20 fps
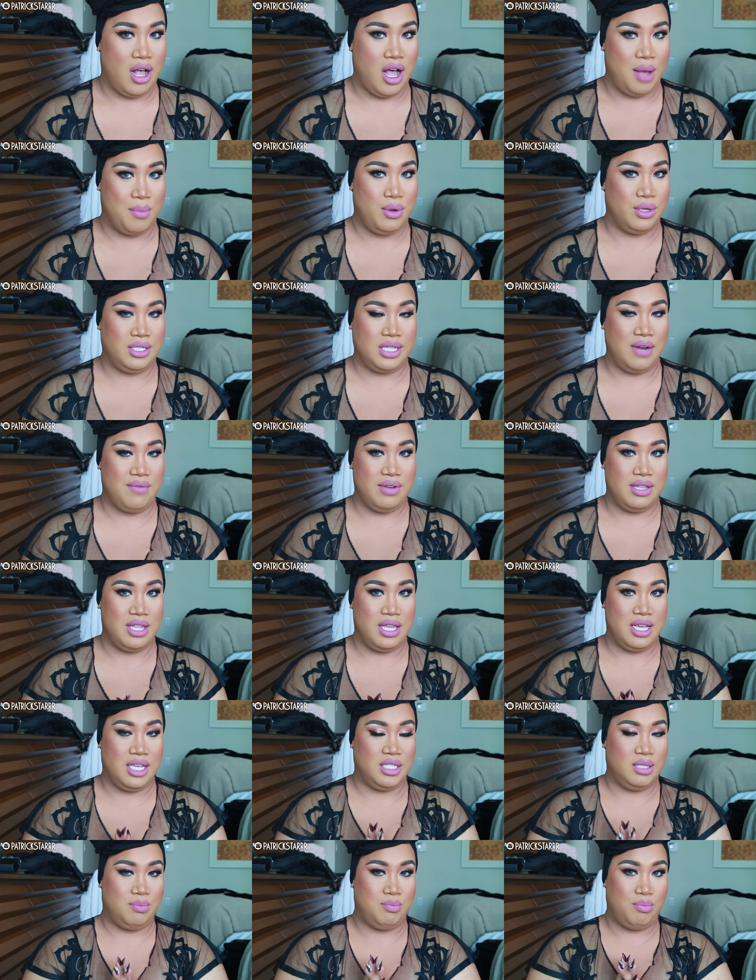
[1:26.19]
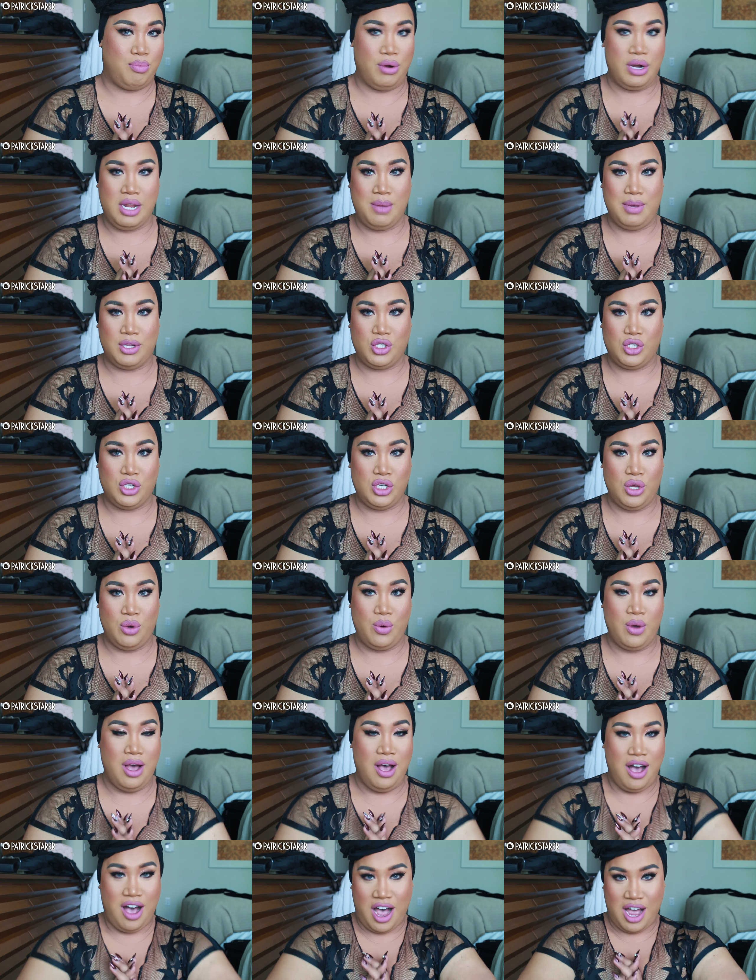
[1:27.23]
almost everything is pretty much new
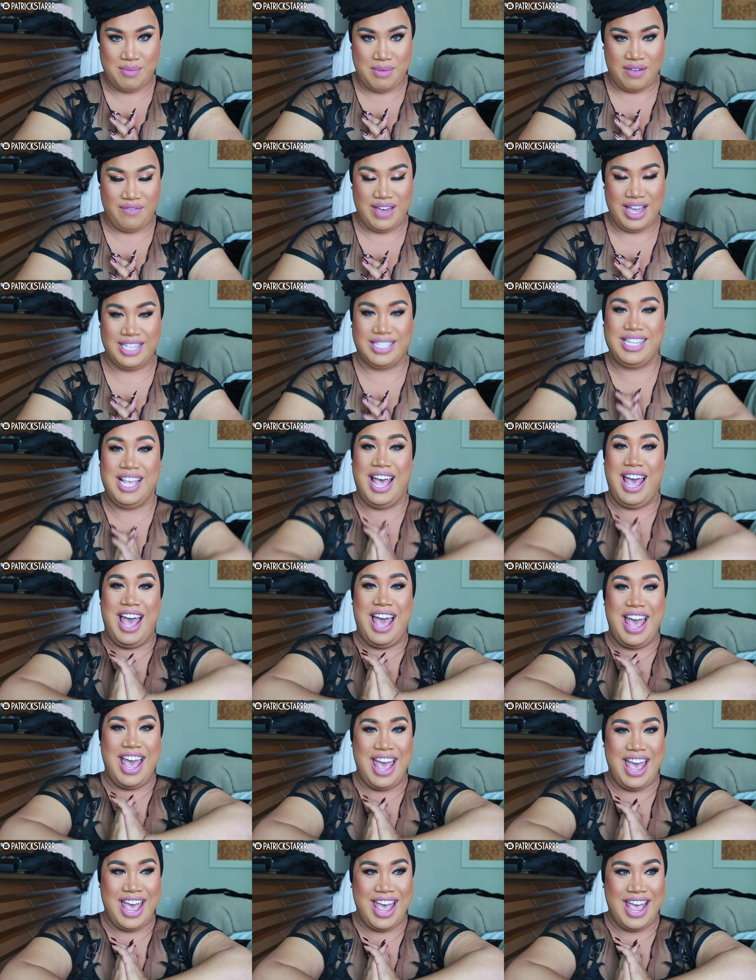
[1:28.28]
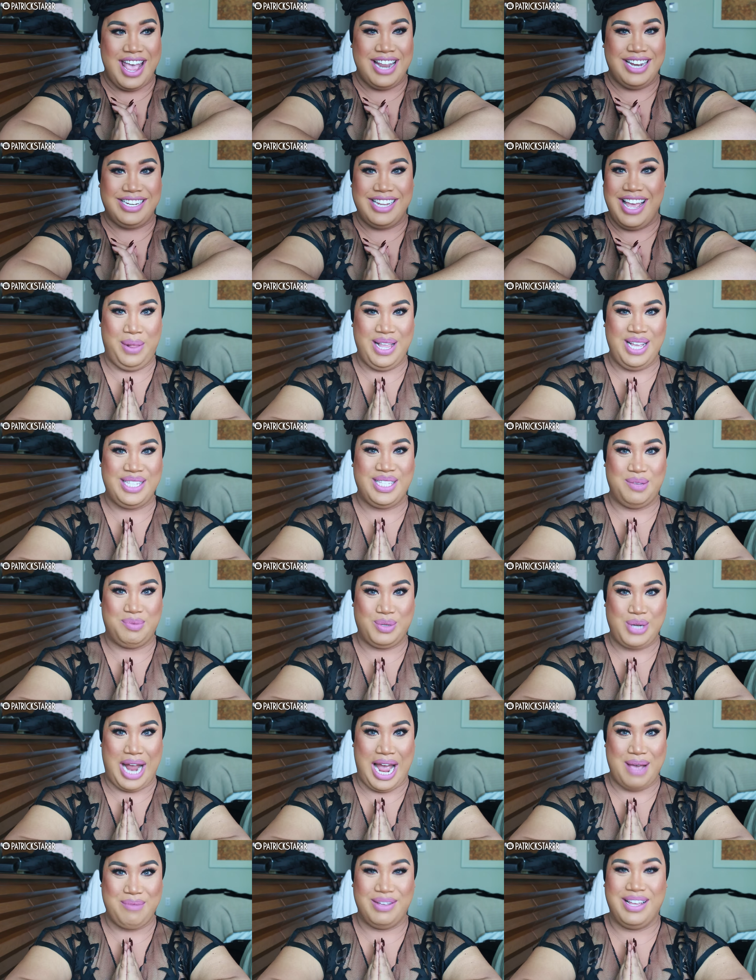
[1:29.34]
on my face, and please
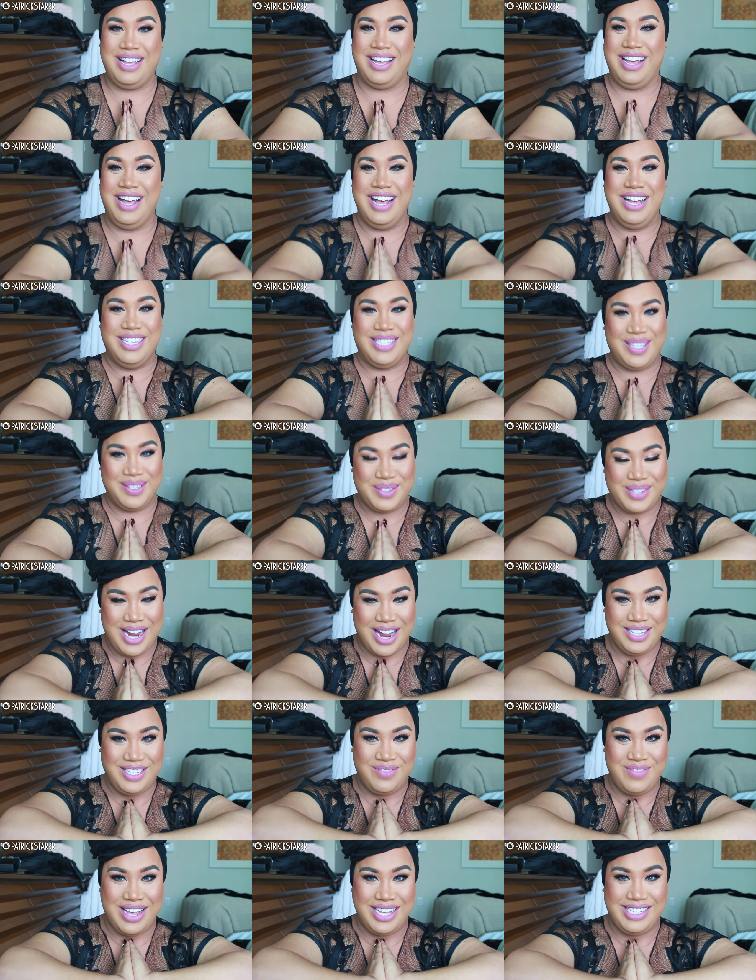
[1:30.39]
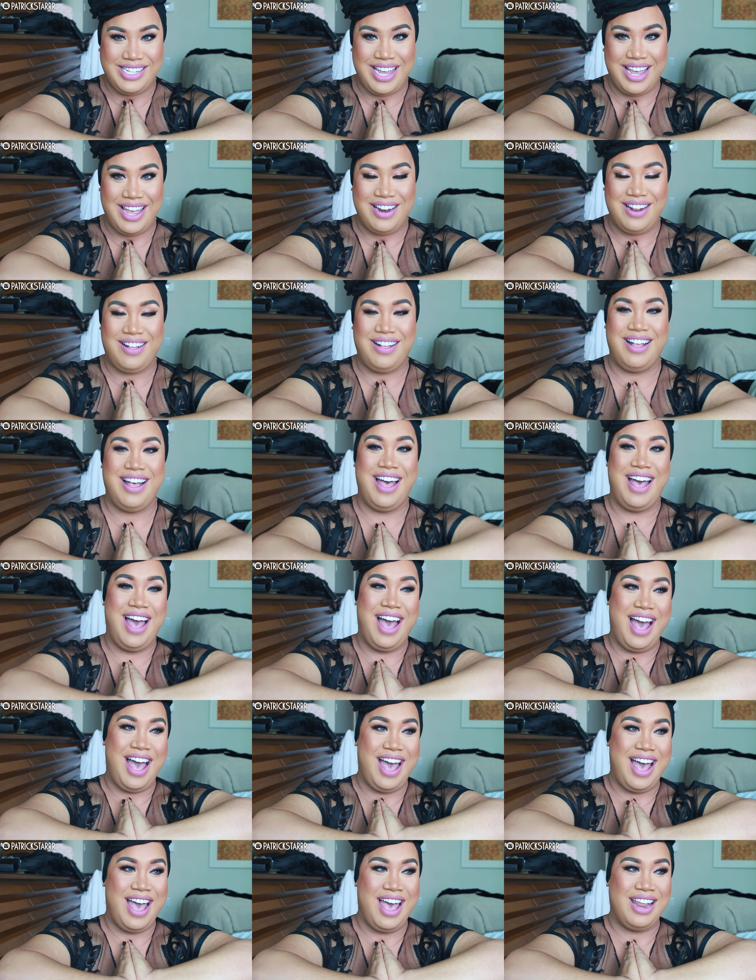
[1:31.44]
subscribe subscribe to my channel.
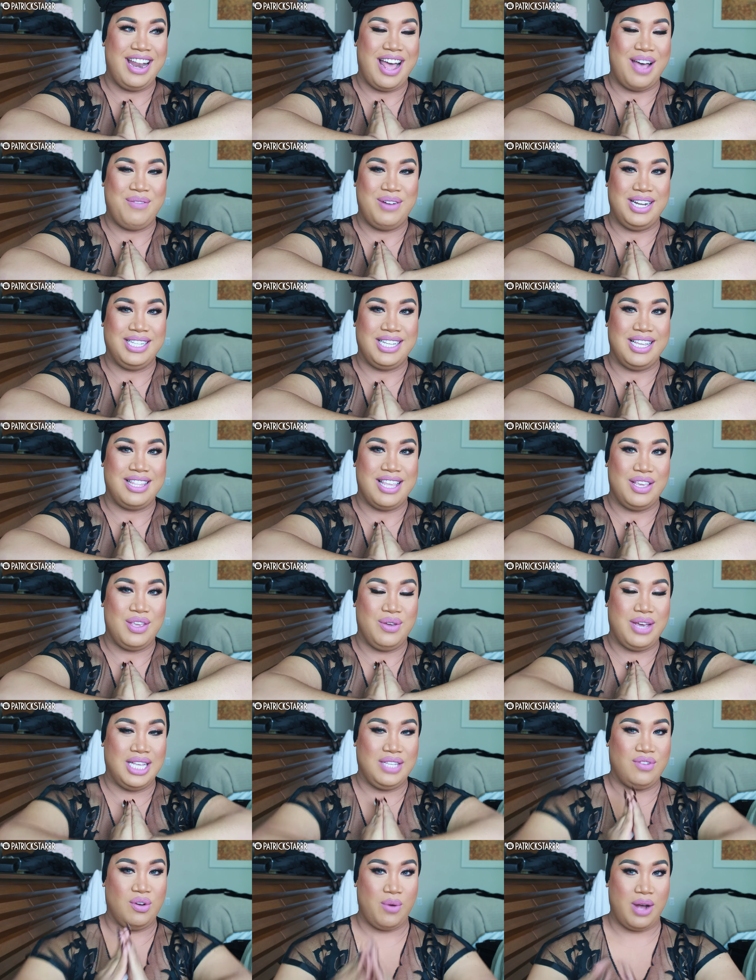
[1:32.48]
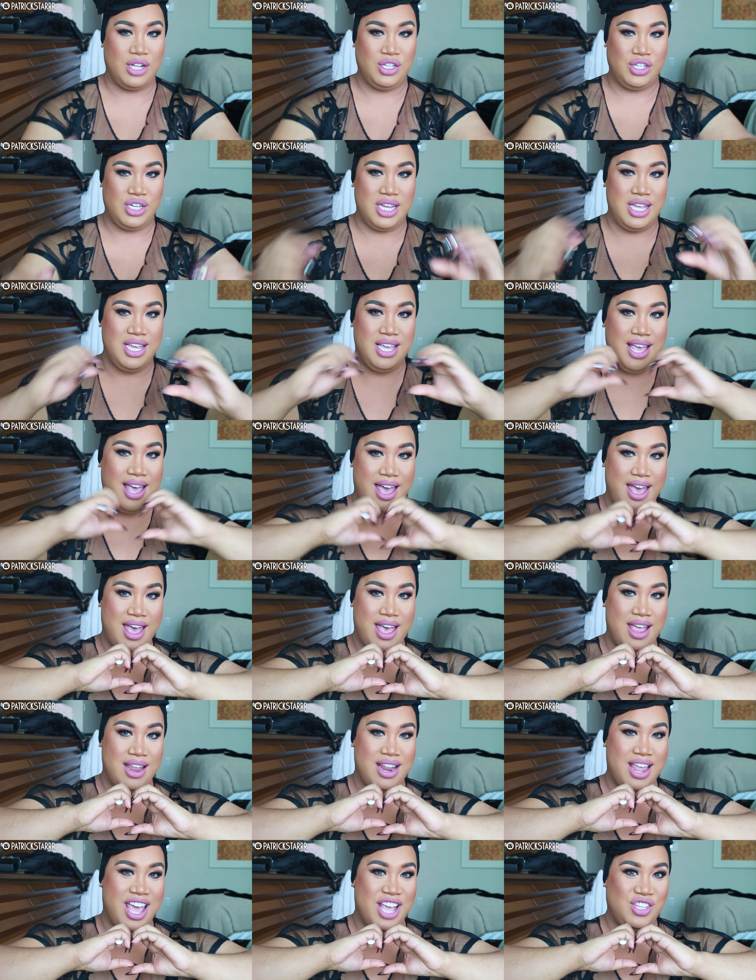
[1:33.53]
And I want to say thank you guys for watching
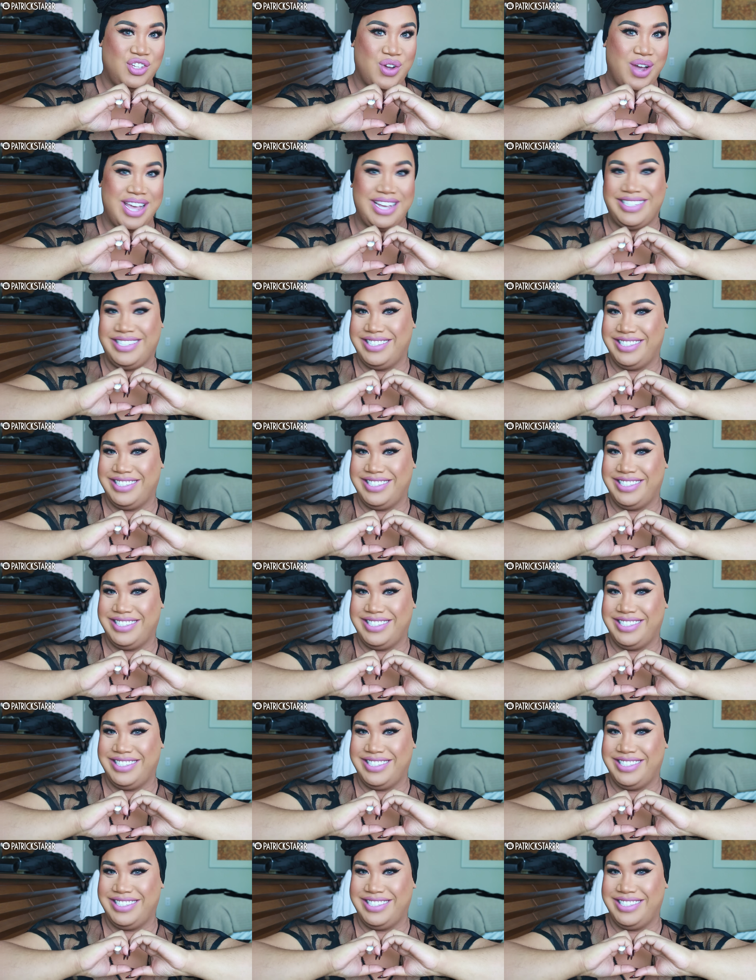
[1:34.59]
and enjoy.